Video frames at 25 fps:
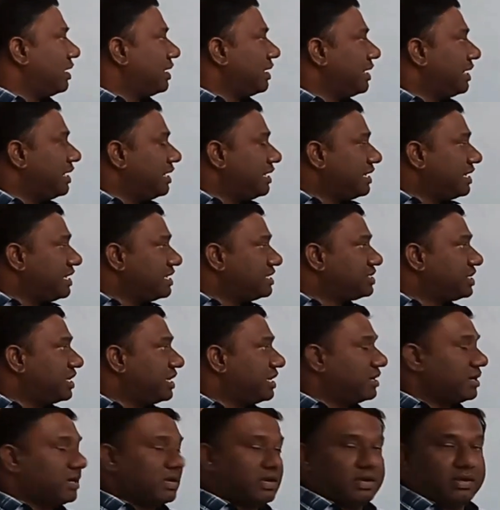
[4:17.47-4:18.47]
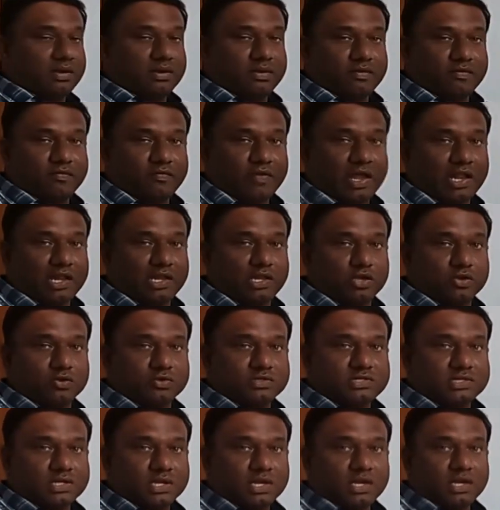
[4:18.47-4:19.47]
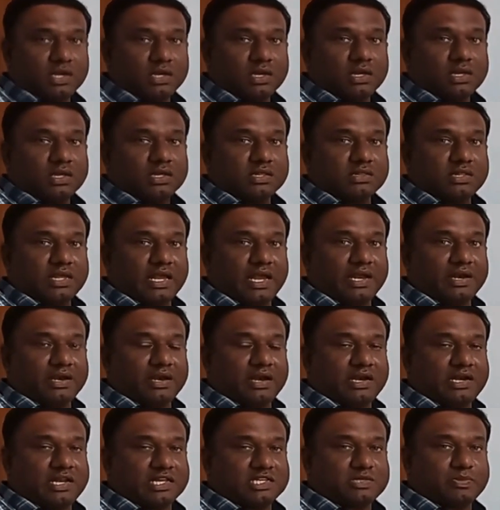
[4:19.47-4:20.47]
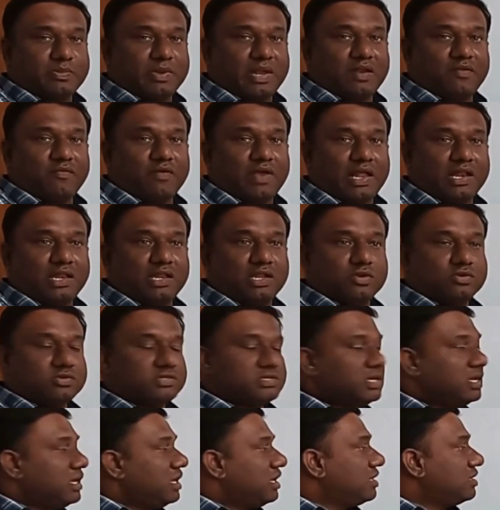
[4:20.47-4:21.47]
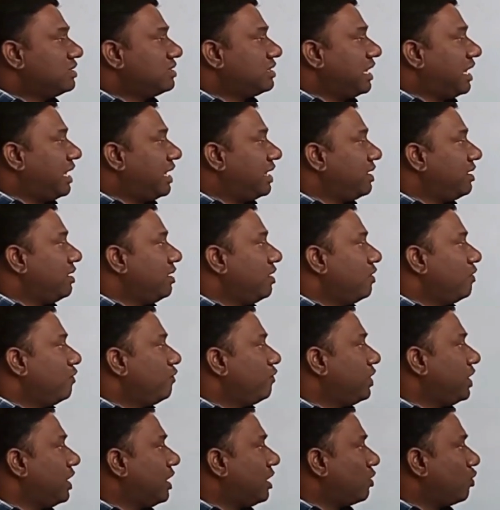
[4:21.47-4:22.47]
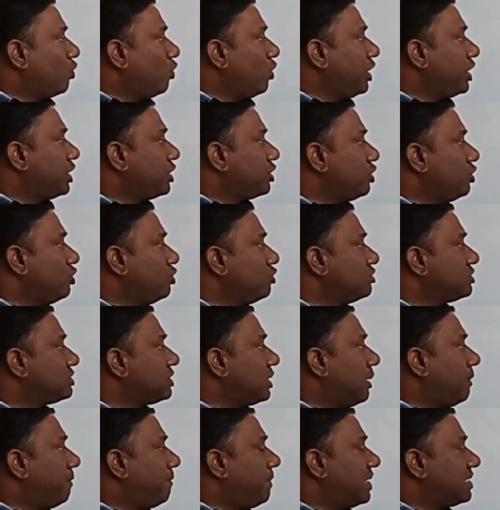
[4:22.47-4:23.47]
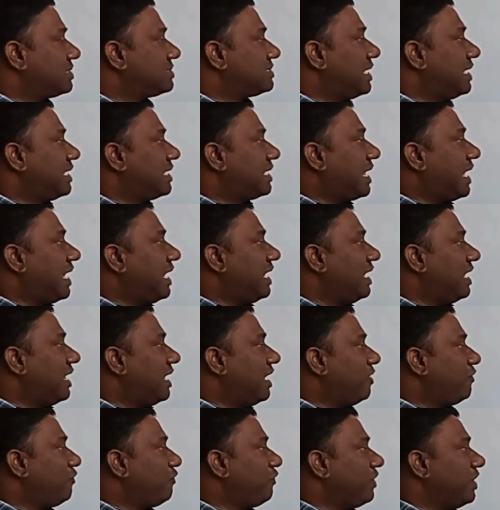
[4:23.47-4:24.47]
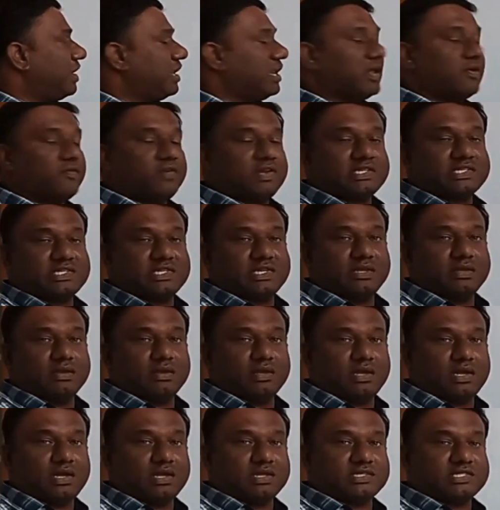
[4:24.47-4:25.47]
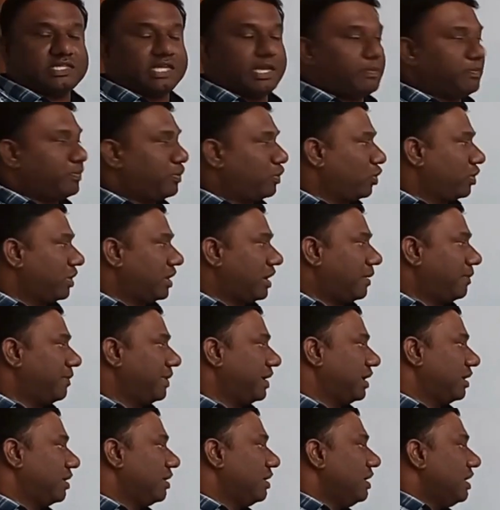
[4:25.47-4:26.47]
integer values, then decimal values, then we are going to use a percentile F in our C programming.